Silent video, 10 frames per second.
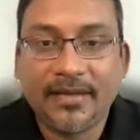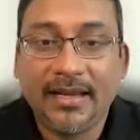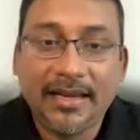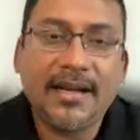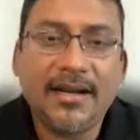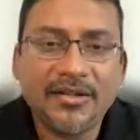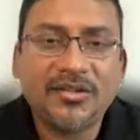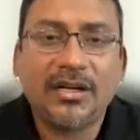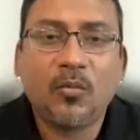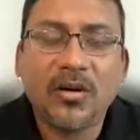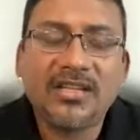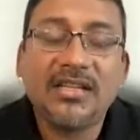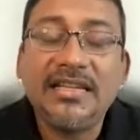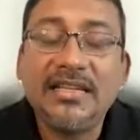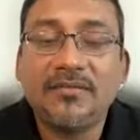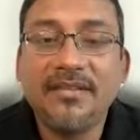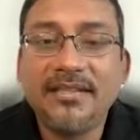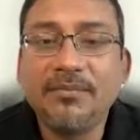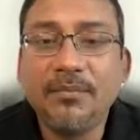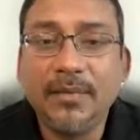In a nutshell, what each of
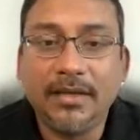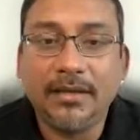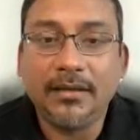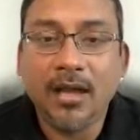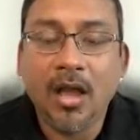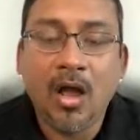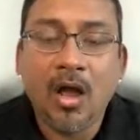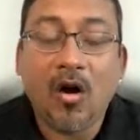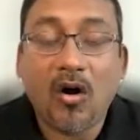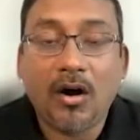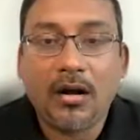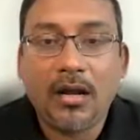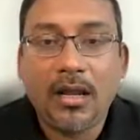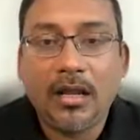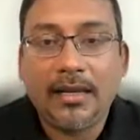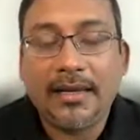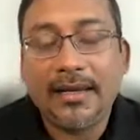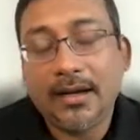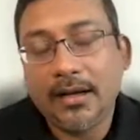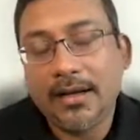these mean, or in
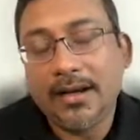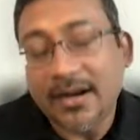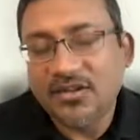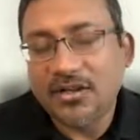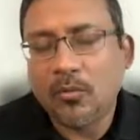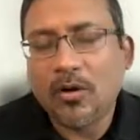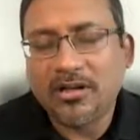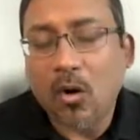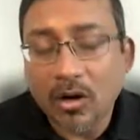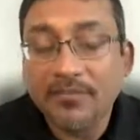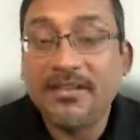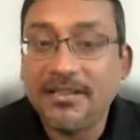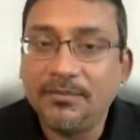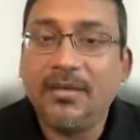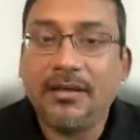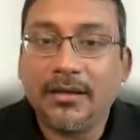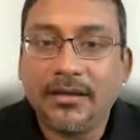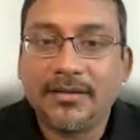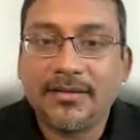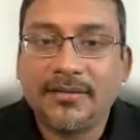a nutshell, what all of these mean
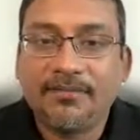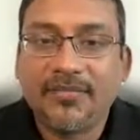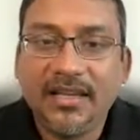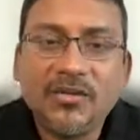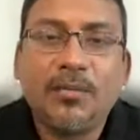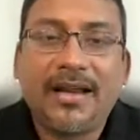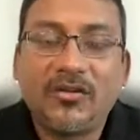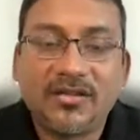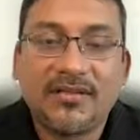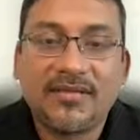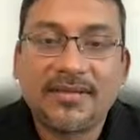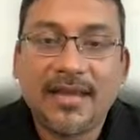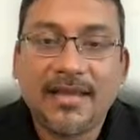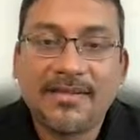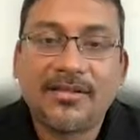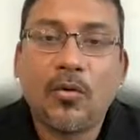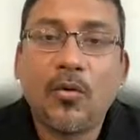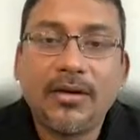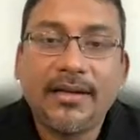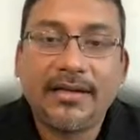is each microservice has its
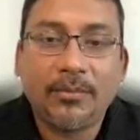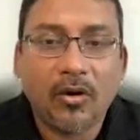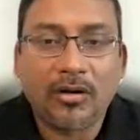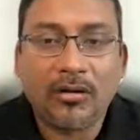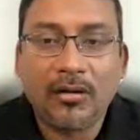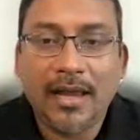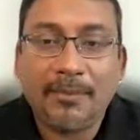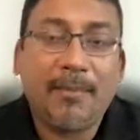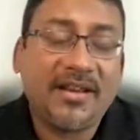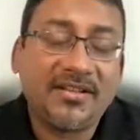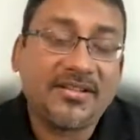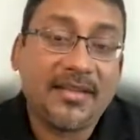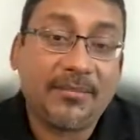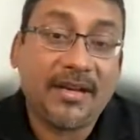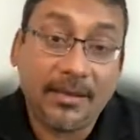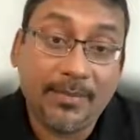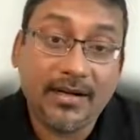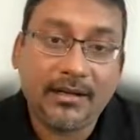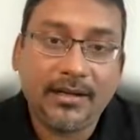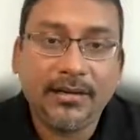own data model and manages them
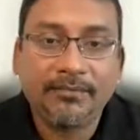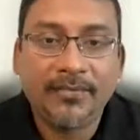independently.